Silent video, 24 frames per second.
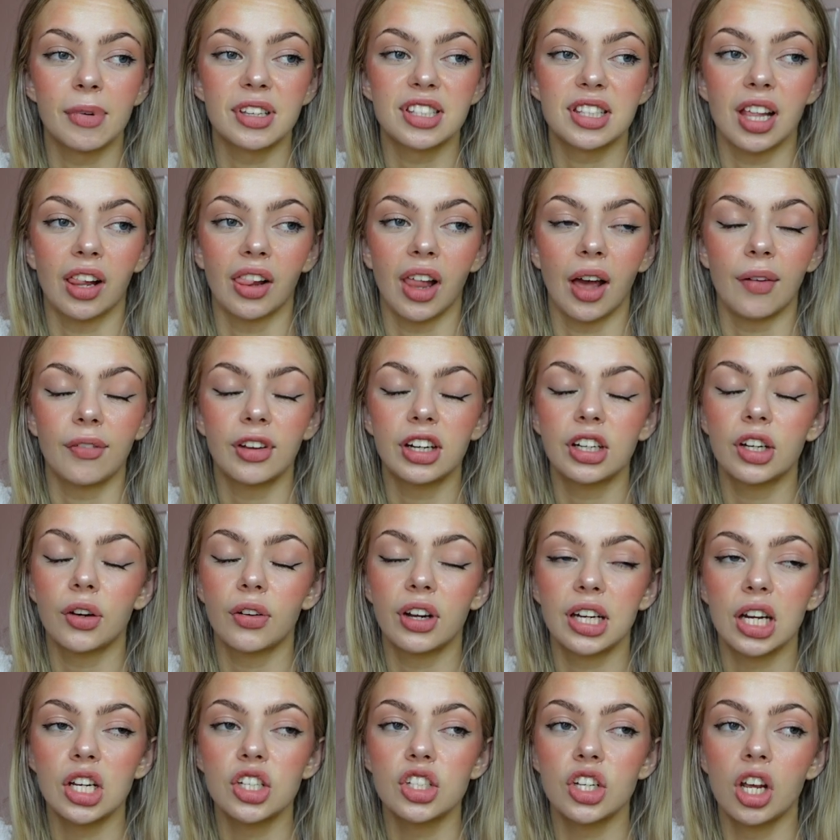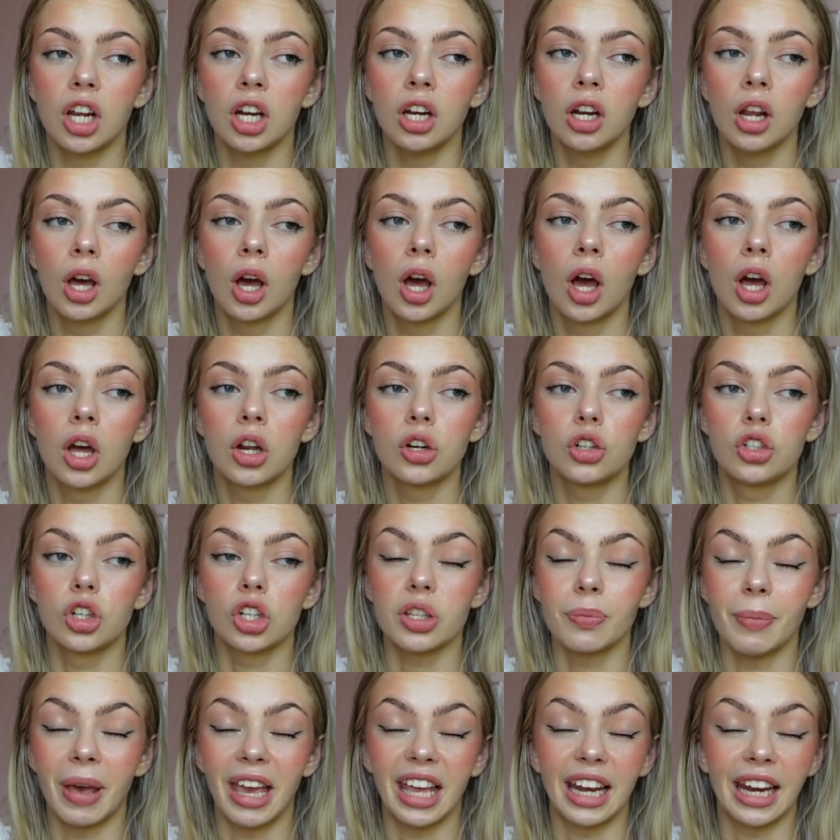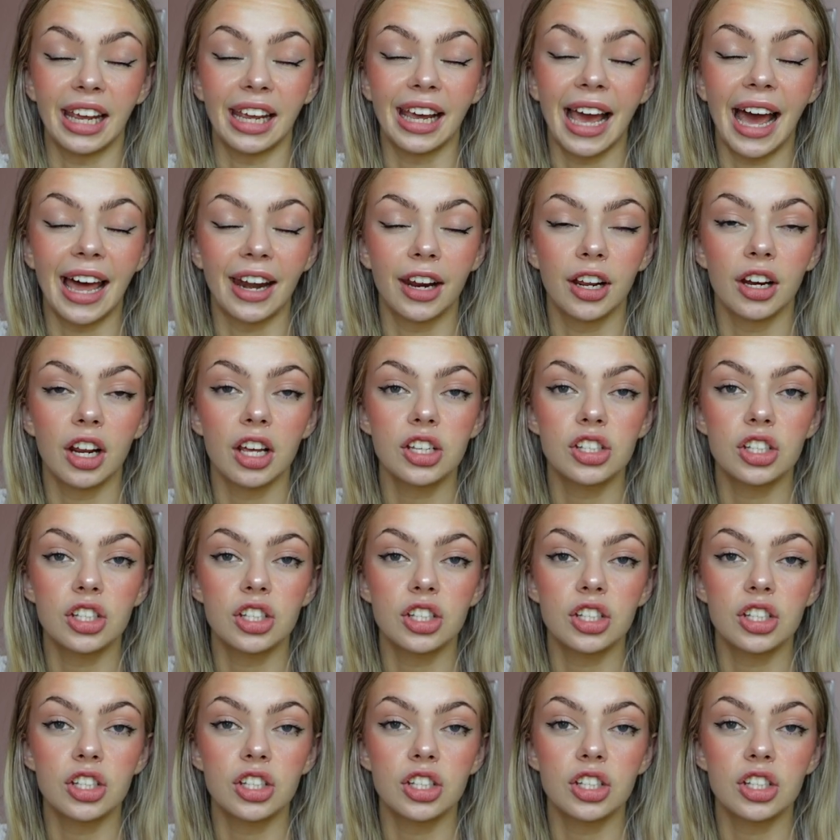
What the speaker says: as the Lavender edition, just made in Canada.